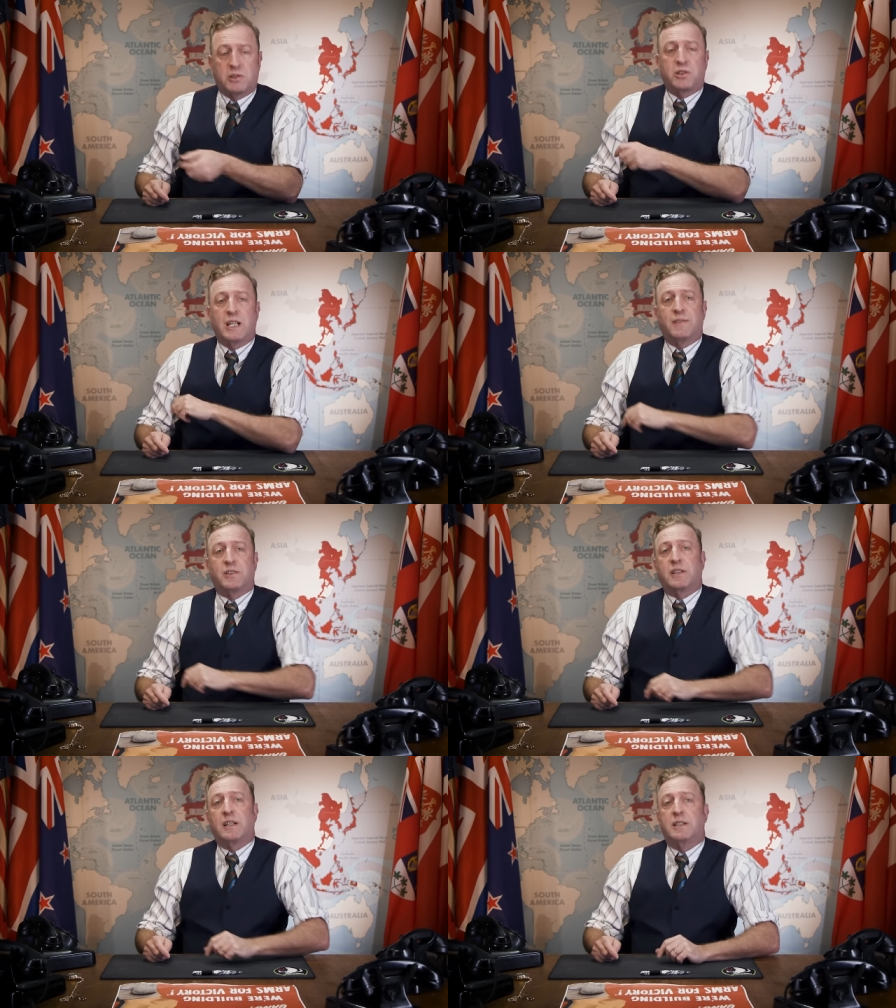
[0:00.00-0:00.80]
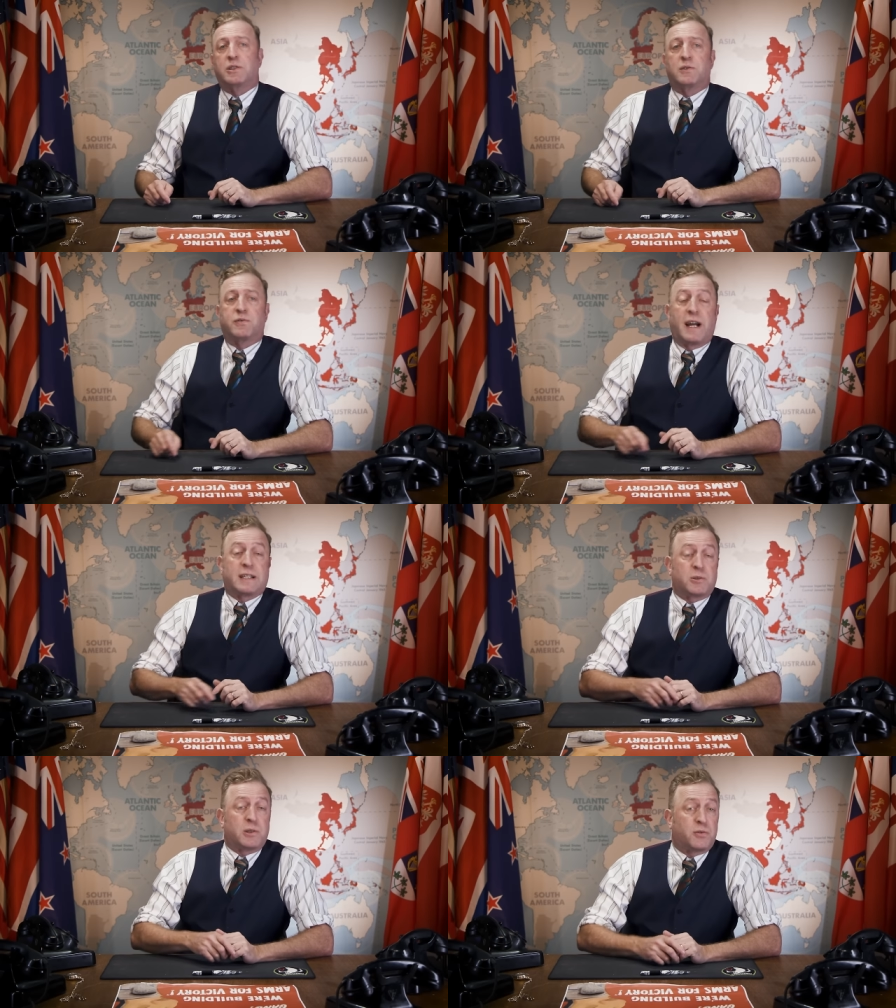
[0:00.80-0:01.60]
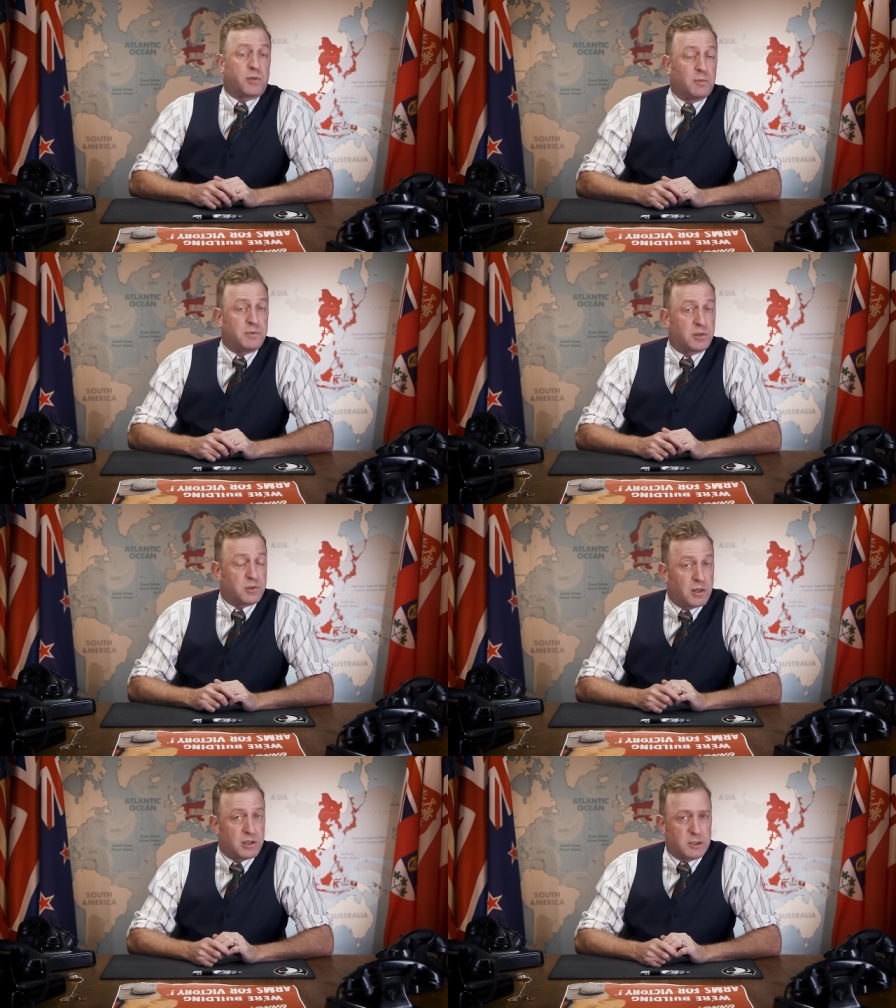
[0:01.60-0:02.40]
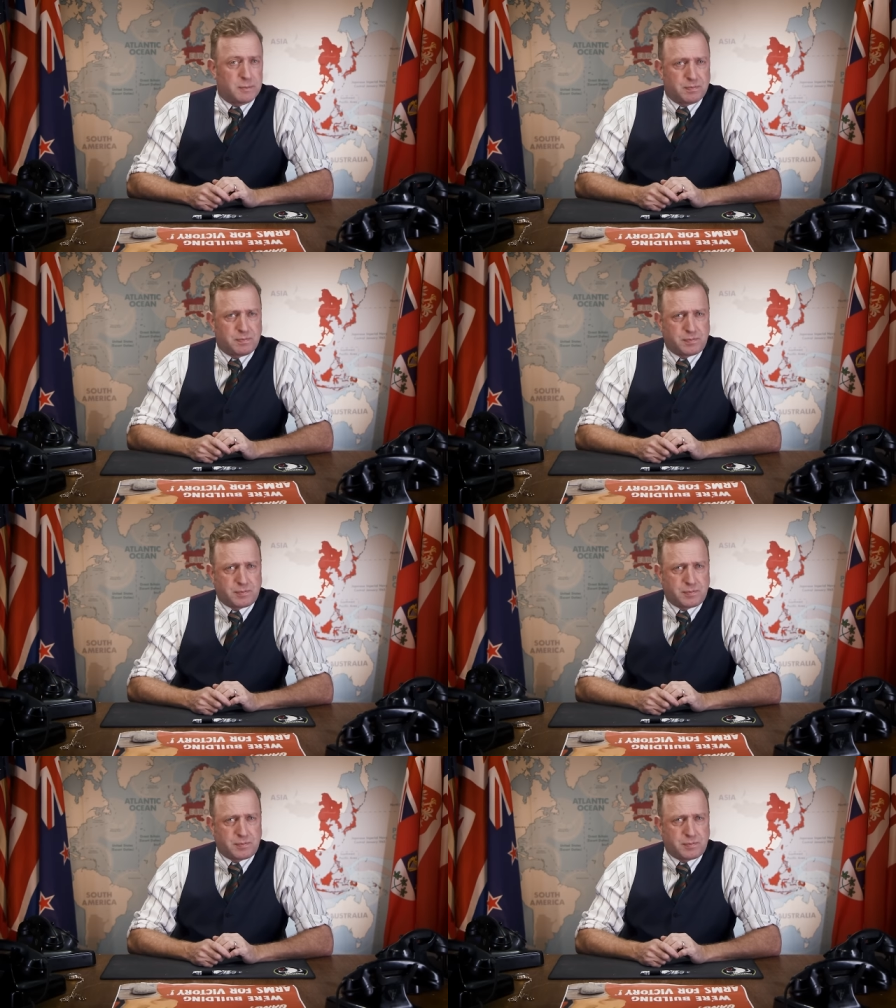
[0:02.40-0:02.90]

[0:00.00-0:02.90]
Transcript: would save the Silesian factories from destruction.